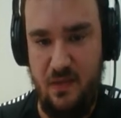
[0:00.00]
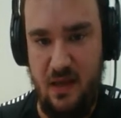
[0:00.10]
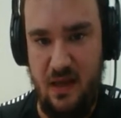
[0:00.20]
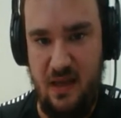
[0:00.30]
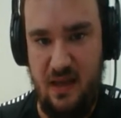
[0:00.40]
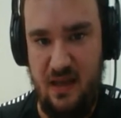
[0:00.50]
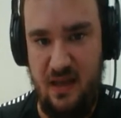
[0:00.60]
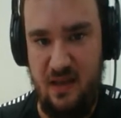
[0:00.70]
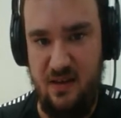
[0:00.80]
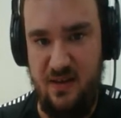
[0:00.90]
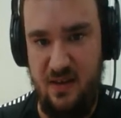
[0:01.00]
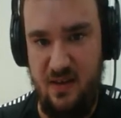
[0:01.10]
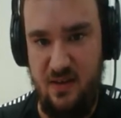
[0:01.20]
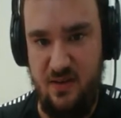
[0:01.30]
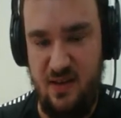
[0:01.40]
And he
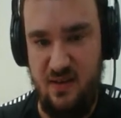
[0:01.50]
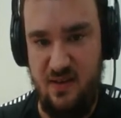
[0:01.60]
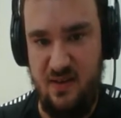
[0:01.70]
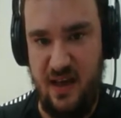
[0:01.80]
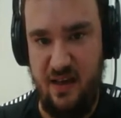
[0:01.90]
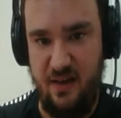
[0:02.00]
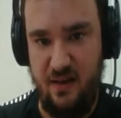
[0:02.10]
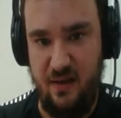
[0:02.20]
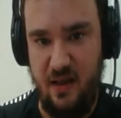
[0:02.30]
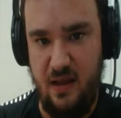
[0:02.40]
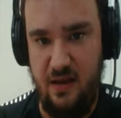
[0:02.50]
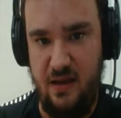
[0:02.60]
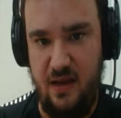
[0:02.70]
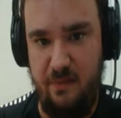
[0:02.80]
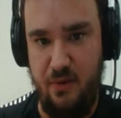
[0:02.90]
continues his dialogue.
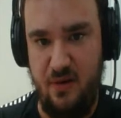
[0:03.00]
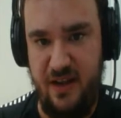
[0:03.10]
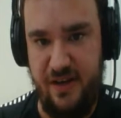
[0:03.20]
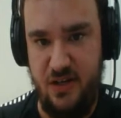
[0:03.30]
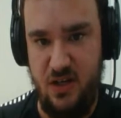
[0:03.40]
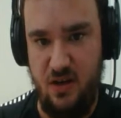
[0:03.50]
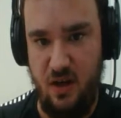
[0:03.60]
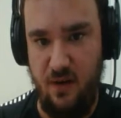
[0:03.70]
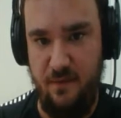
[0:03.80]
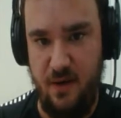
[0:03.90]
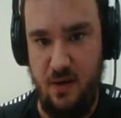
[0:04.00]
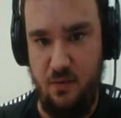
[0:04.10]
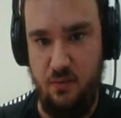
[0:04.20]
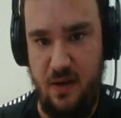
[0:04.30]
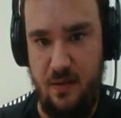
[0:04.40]
Liberation over
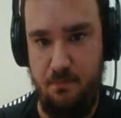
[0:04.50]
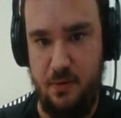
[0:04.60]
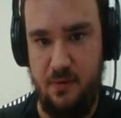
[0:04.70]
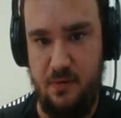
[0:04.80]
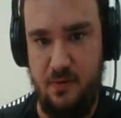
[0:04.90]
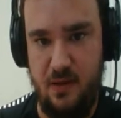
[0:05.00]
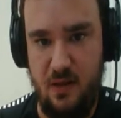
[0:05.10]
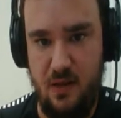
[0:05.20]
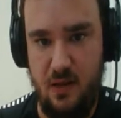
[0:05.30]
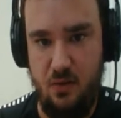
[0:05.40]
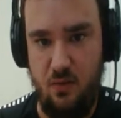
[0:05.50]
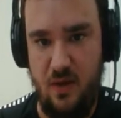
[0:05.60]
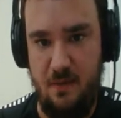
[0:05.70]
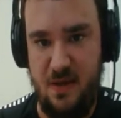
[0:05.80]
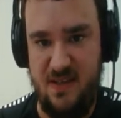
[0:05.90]

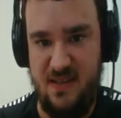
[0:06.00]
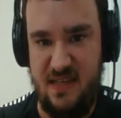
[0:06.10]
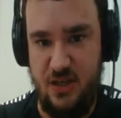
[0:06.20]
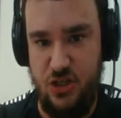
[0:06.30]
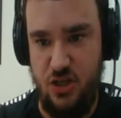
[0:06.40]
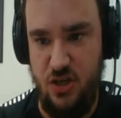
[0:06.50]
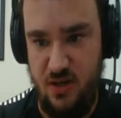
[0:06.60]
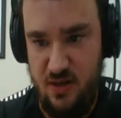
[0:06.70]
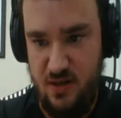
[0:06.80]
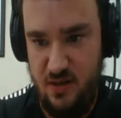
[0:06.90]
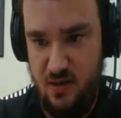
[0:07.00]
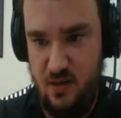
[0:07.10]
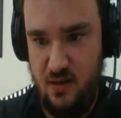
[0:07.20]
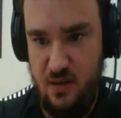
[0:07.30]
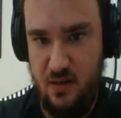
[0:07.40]
repossession.
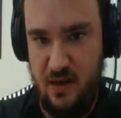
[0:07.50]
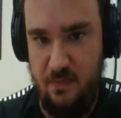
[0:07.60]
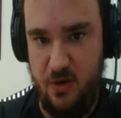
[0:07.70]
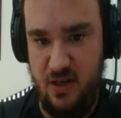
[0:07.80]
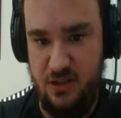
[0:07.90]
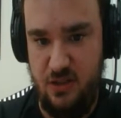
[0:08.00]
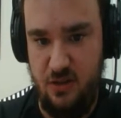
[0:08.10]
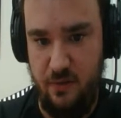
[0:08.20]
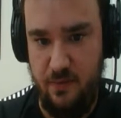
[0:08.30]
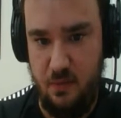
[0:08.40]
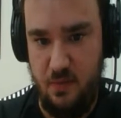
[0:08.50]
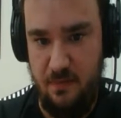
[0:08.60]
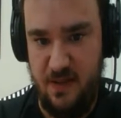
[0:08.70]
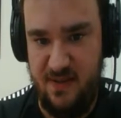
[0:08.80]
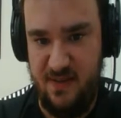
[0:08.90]
Liberation over
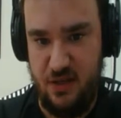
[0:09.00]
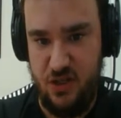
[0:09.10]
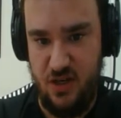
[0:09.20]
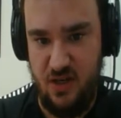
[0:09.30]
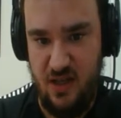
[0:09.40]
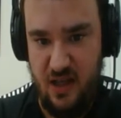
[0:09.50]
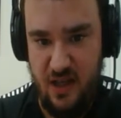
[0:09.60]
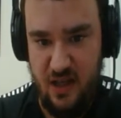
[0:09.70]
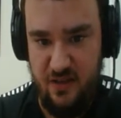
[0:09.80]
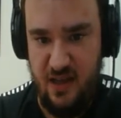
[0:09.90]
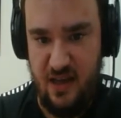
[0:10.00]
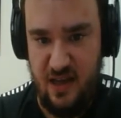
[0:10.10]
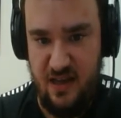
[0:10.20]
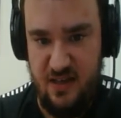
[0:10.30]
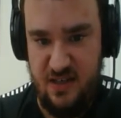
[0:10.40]
repossession. The
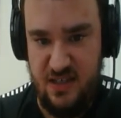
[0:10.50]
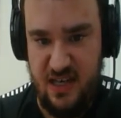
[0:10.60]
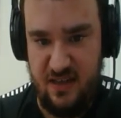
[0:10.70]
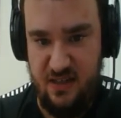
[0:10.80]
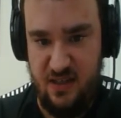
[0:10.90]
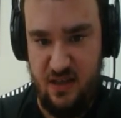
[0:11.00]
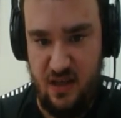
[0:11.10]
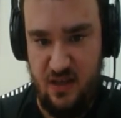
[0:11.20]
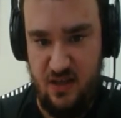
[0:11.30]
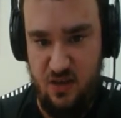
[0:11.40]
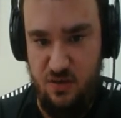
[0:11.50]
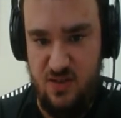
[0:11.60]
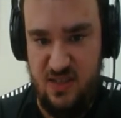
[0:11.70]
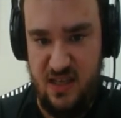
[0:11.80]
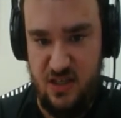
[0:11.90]
unchecked
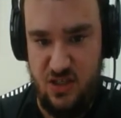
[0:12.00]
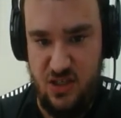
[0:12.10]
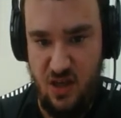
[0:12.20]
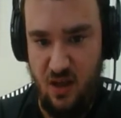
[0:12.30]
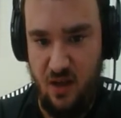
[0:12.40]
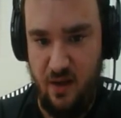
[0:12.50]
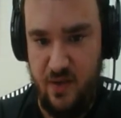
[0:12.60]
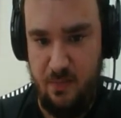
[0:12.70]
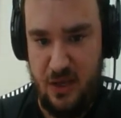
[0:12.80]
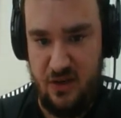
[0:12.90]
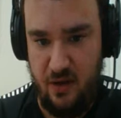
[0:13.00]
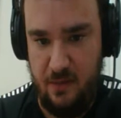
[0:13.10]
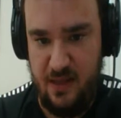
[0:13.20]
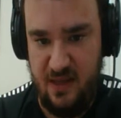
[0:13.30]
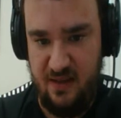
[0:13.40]
unusage of special
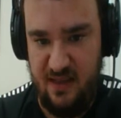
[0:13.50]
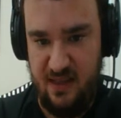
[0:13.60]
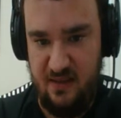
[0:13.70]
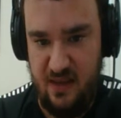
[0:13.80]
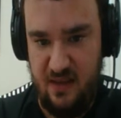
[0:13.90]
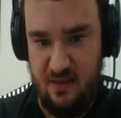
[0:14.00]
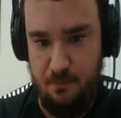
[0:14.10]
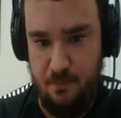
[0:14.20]
abilities is